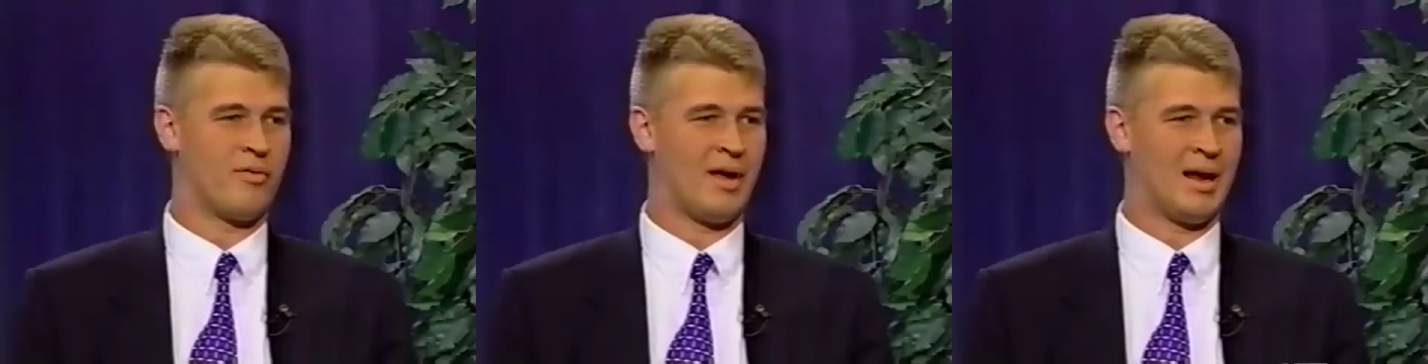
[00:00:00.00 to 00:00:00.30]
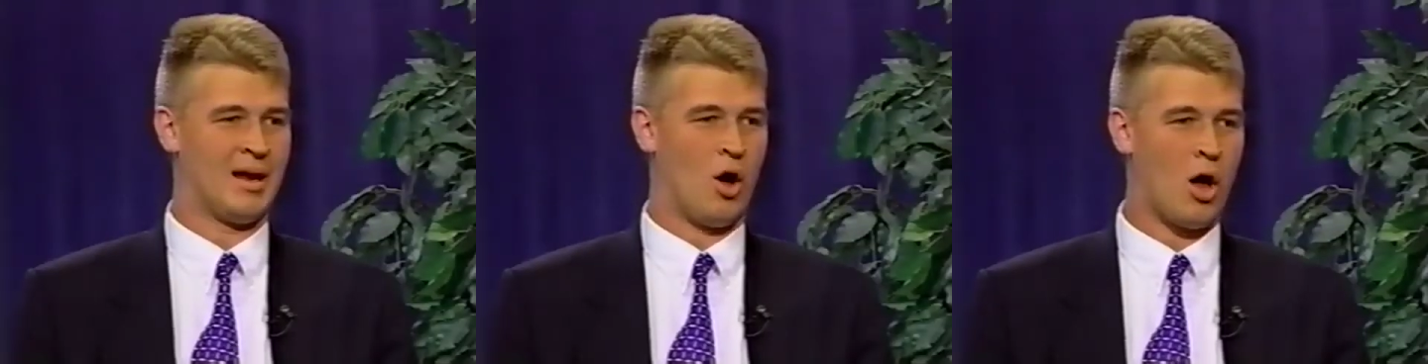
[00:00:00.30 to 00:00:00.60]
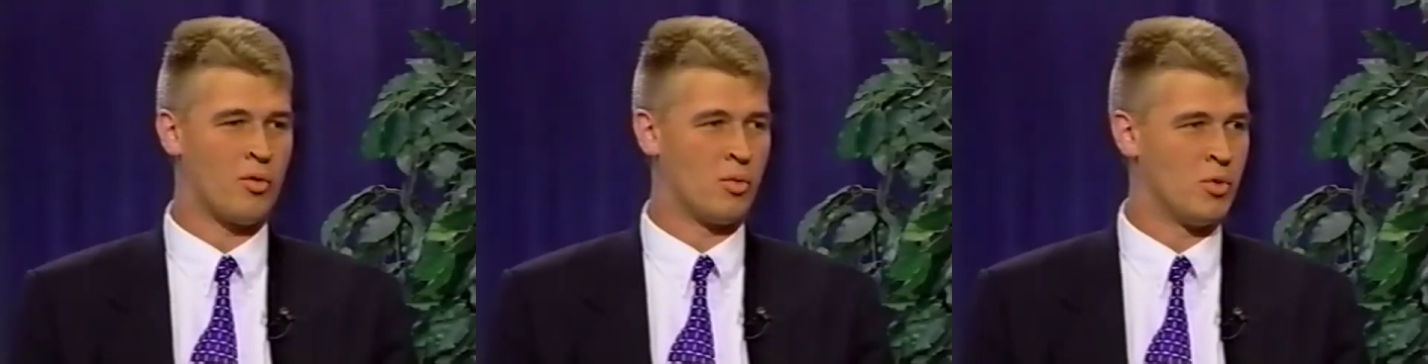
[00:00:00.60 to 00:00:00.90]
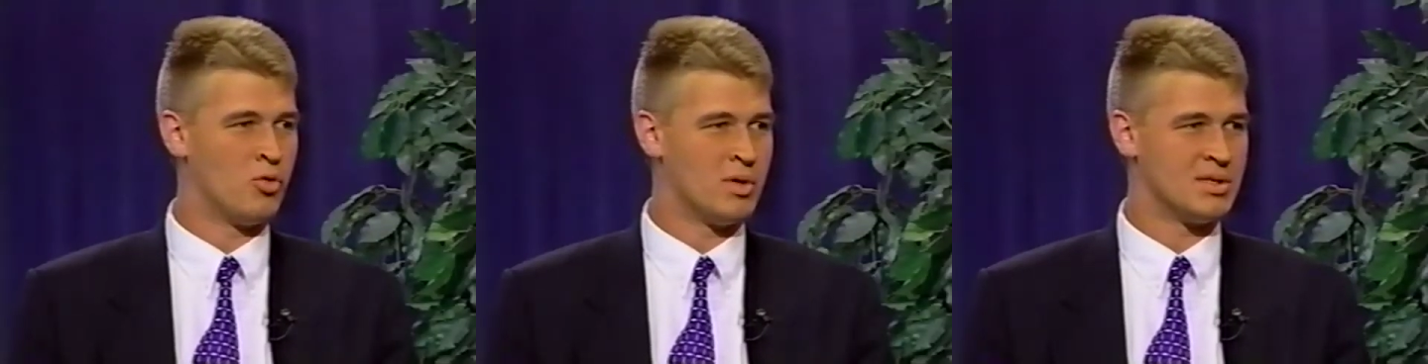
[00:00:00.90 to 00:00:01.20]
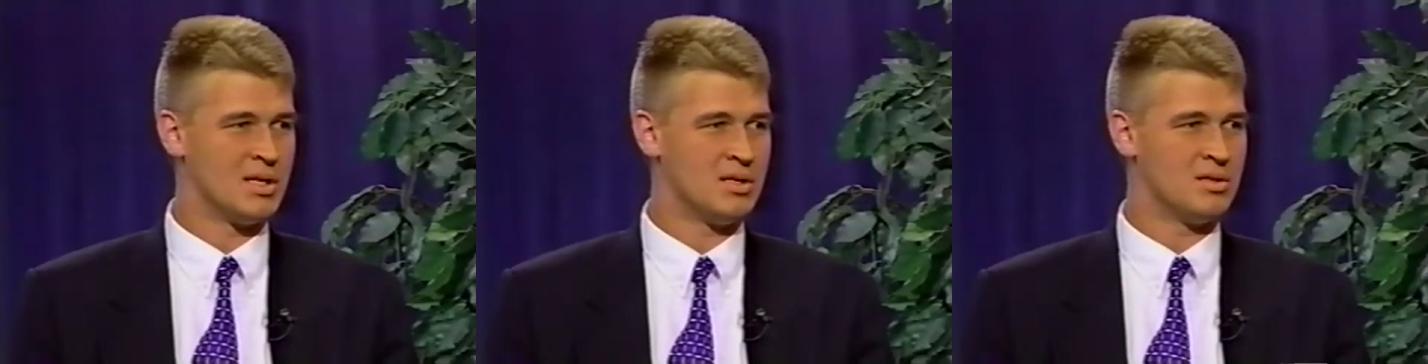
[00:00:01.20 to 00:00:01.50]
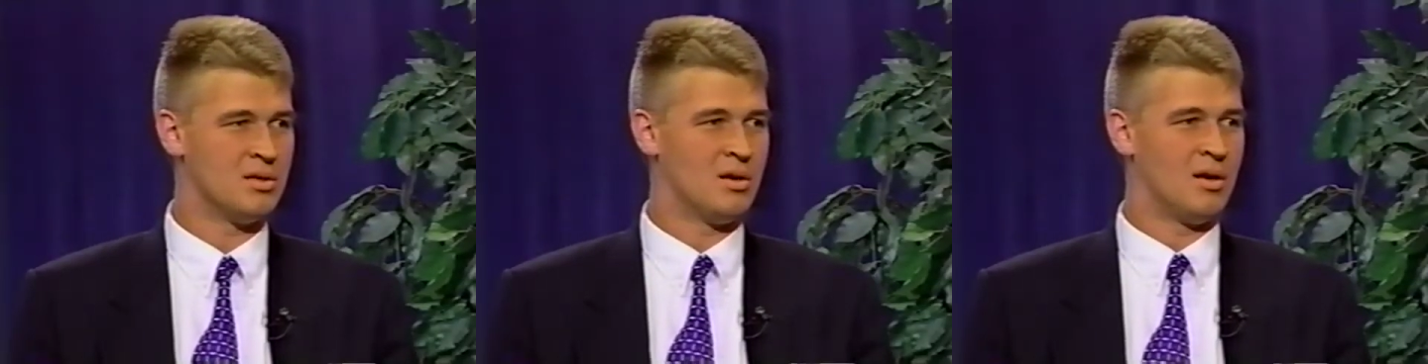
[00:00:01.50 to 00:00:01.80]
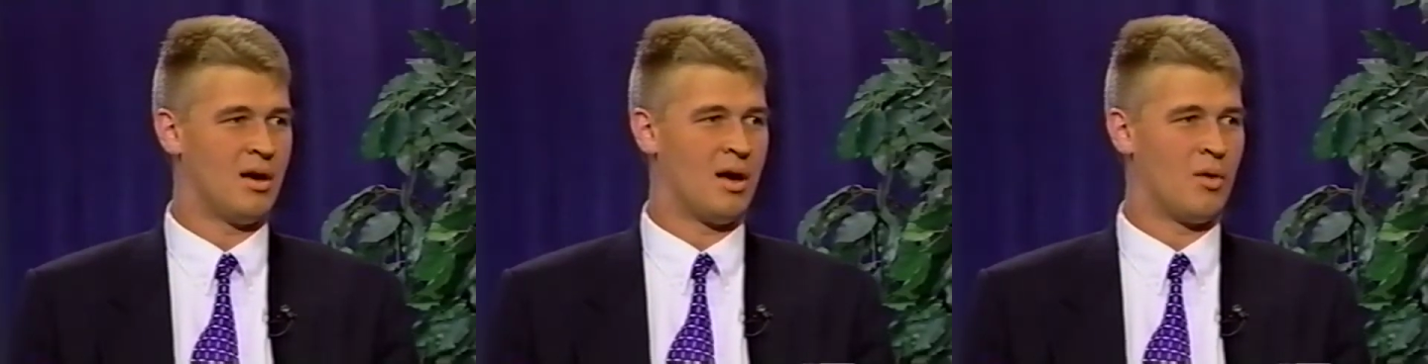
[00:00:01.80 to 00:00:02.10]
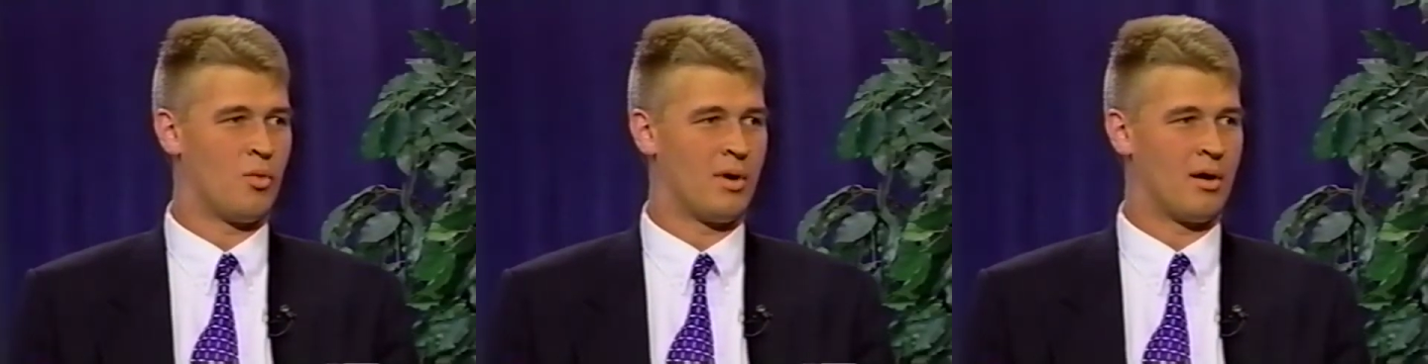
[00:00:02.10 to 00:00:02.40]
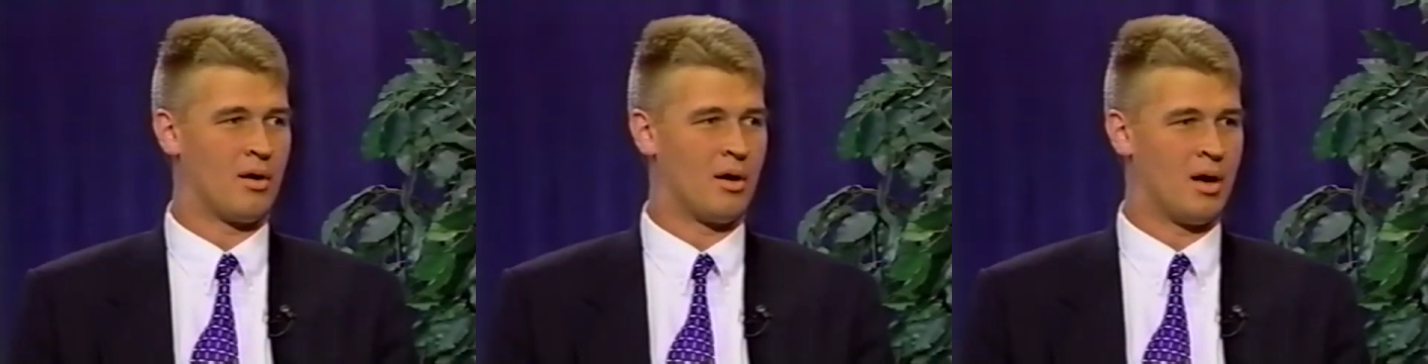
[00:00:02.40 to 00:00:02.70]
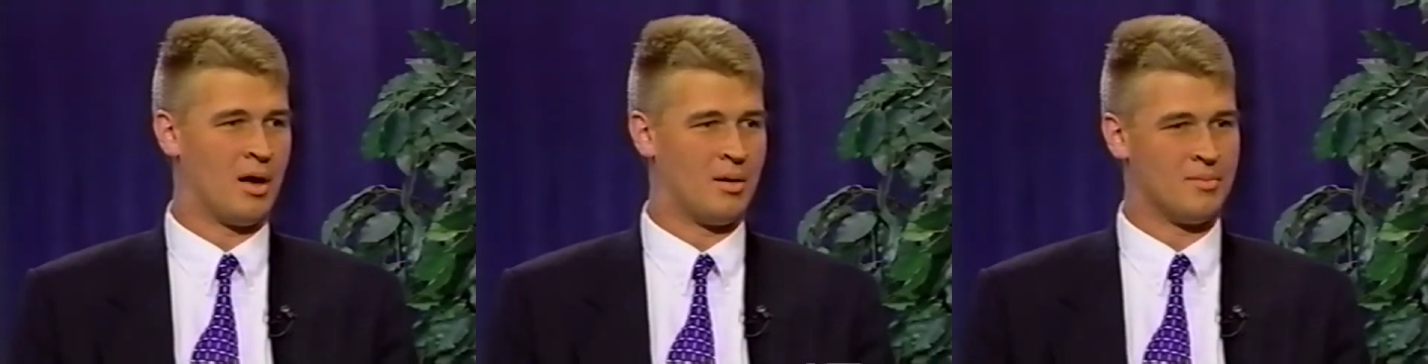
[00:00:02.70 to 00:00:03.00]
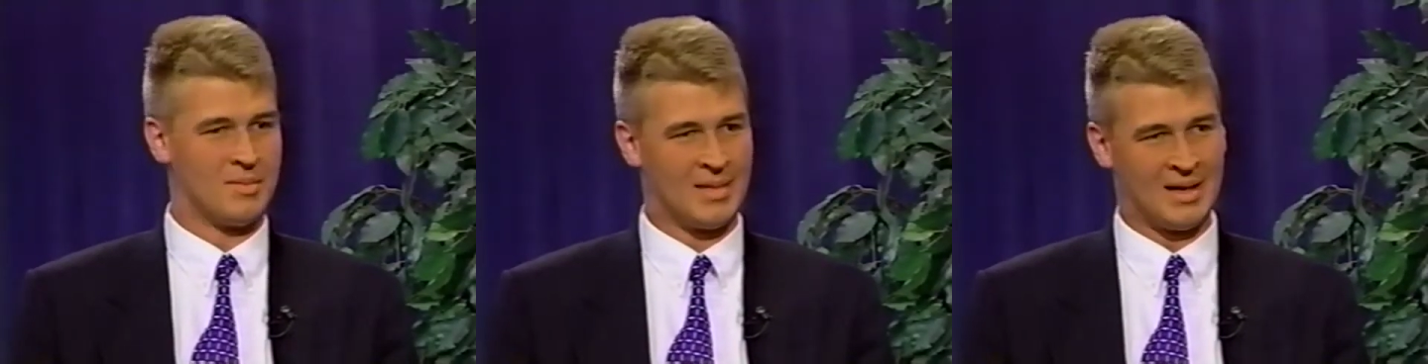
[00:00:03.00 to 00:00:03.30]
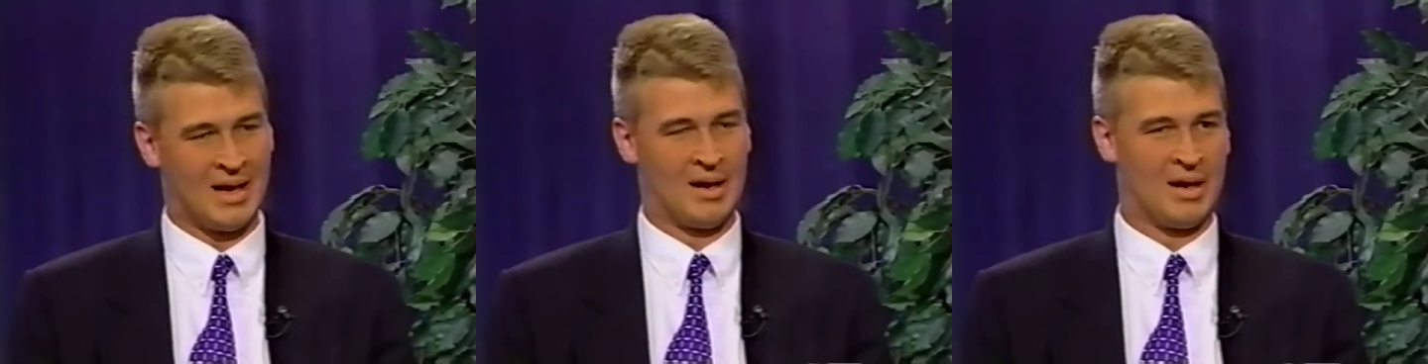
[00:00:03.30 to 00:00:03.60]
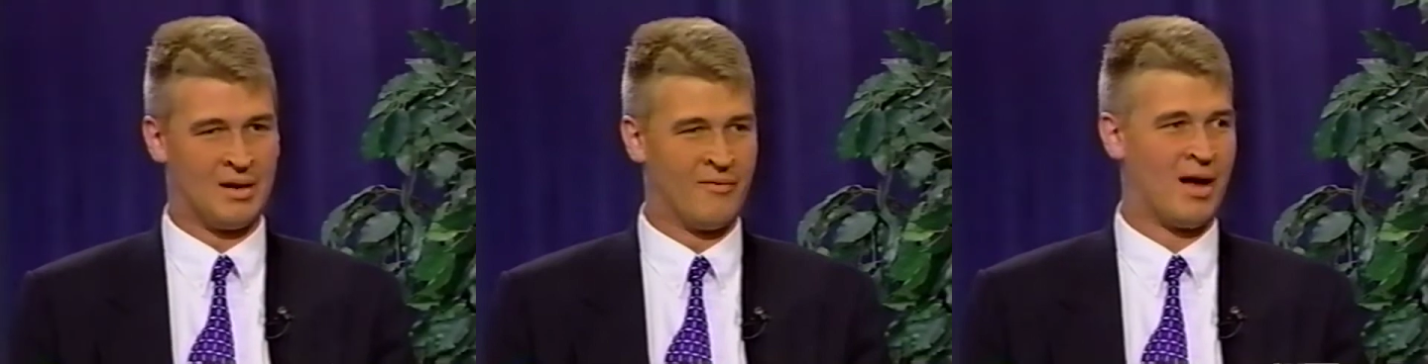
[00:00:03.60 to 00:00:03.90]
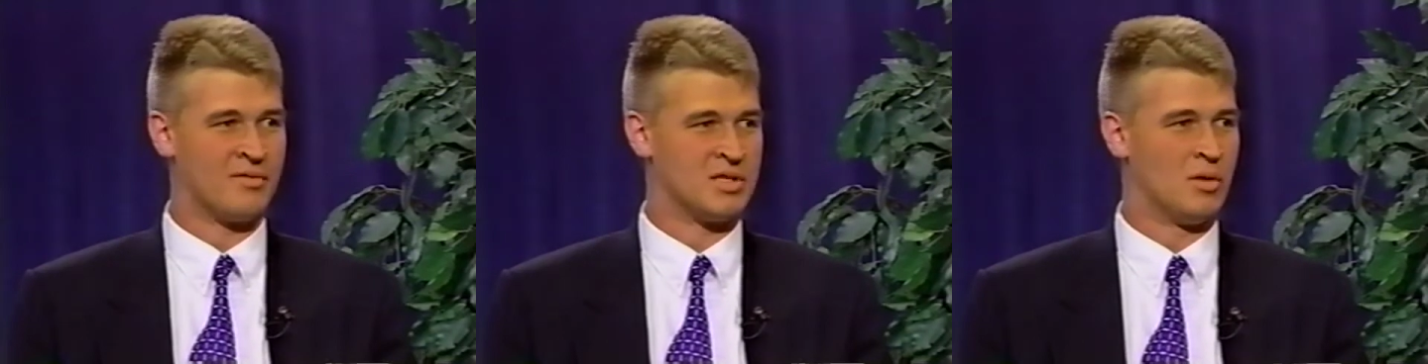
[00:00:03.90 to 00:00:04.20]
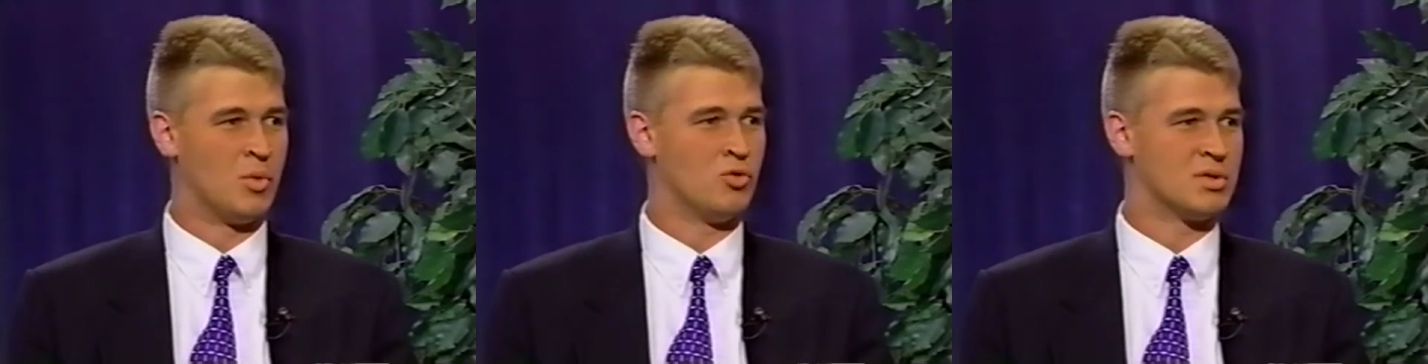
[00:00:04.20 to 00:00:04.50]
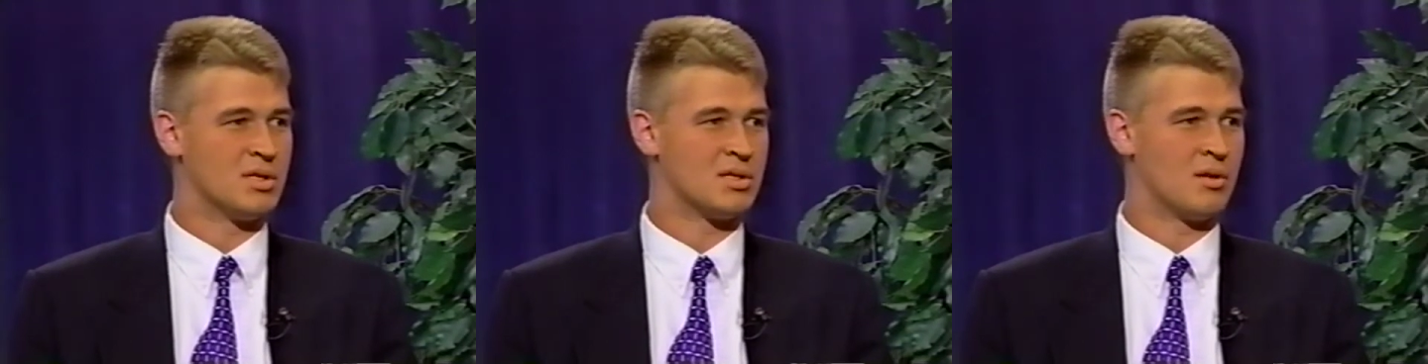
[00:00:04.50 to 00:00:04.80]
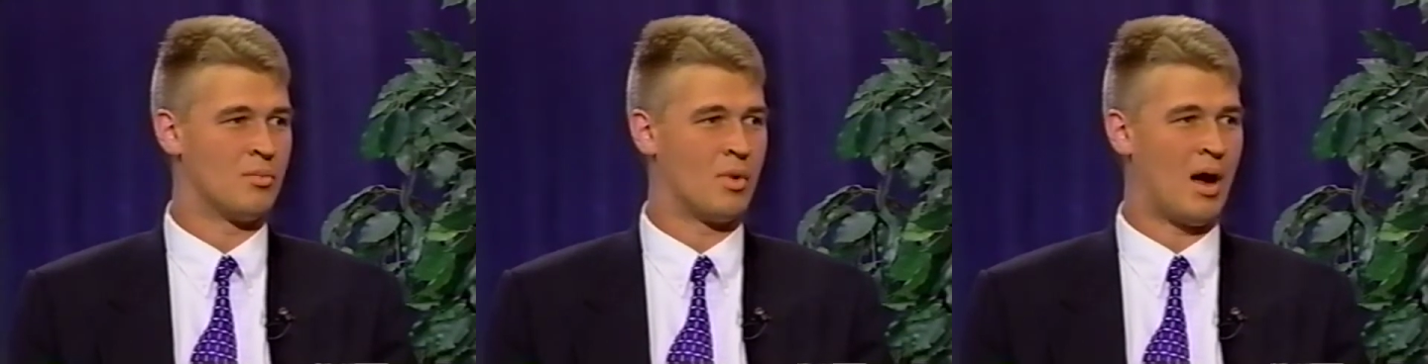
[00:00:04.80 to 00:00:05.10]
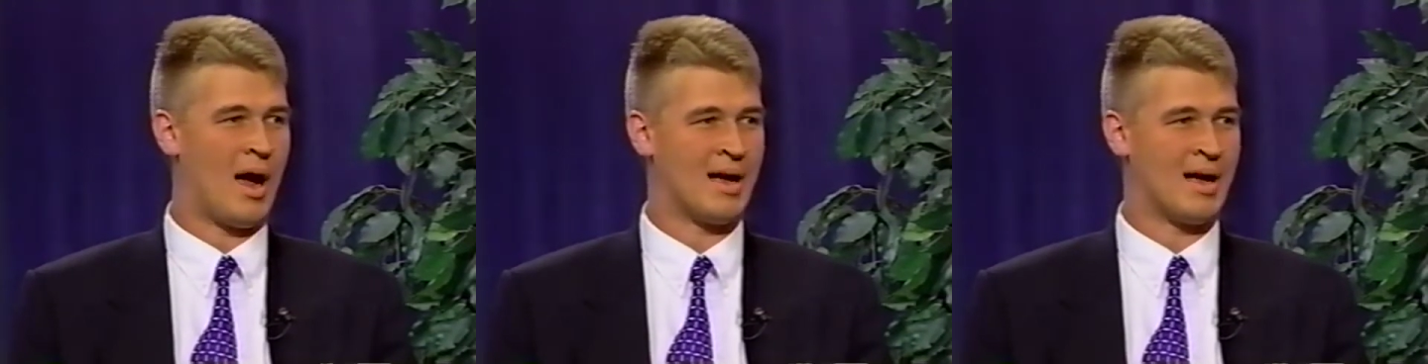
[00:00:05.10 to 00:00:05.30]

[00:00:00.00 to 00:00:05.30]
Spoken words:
of a autoimmune disease where it involves the immune system.